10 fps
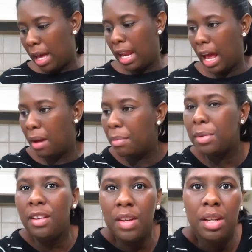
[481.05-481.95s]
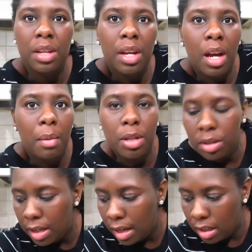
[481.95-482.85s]
But um, I'm giving, I'm gonna
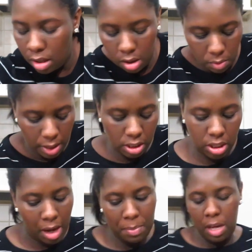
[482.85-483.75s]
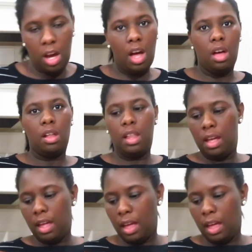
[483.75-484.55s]
do a quick shopping haul.